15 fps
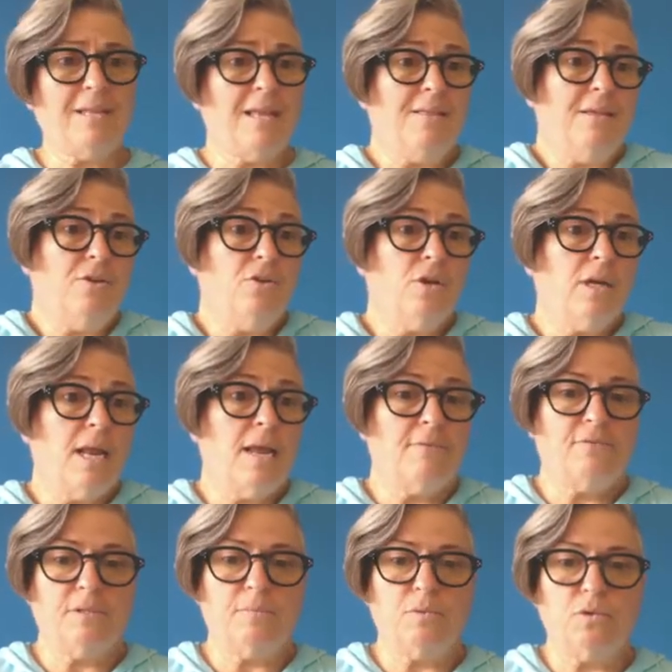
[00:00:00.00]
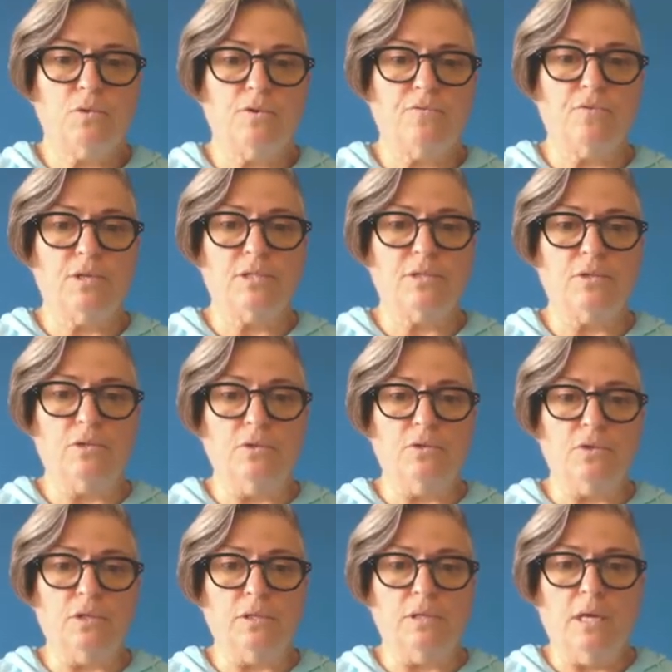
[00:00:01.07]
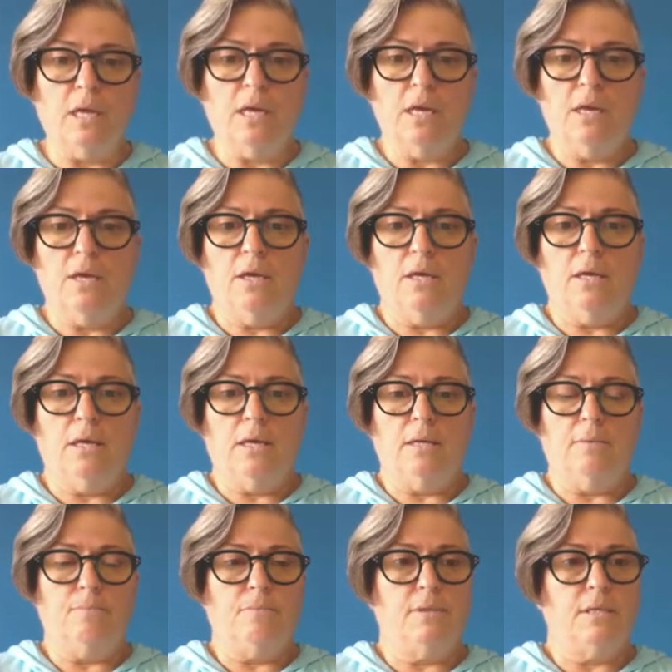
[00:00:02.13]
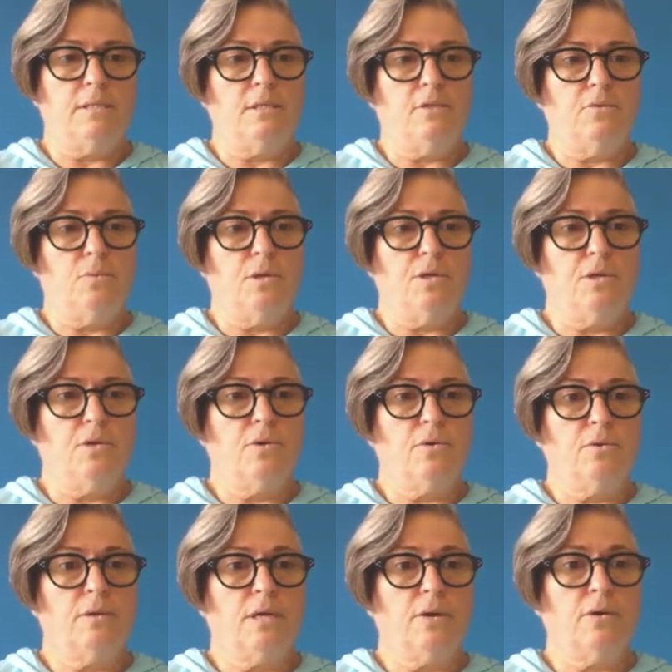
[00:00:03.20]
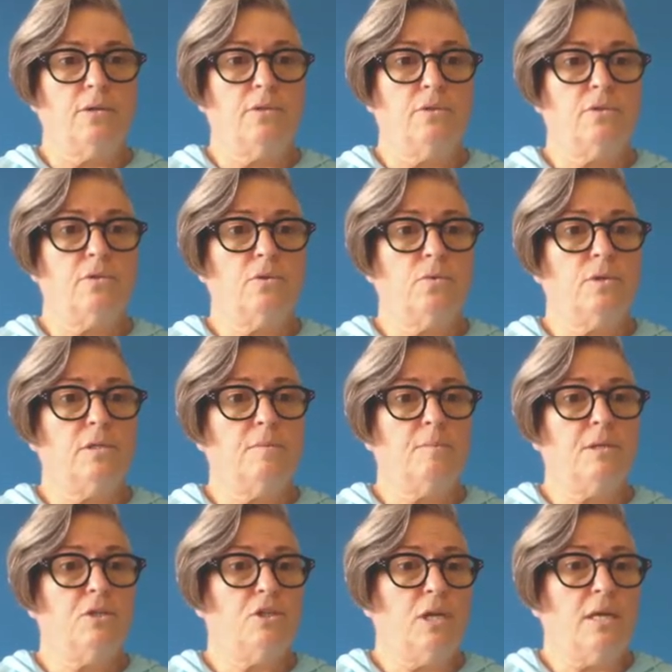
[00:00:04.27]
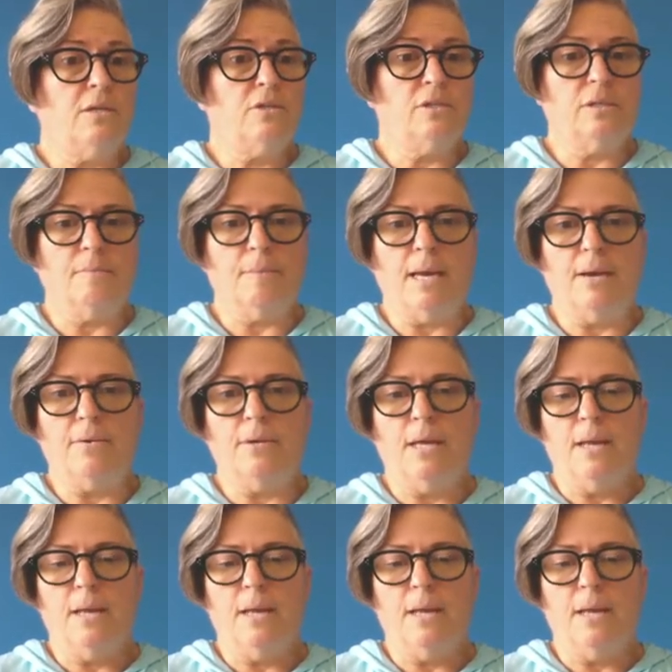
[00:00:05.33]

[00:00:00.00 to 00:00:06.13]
And then you're going to have some sort of resolution. This is where your character is going to be changed somehow.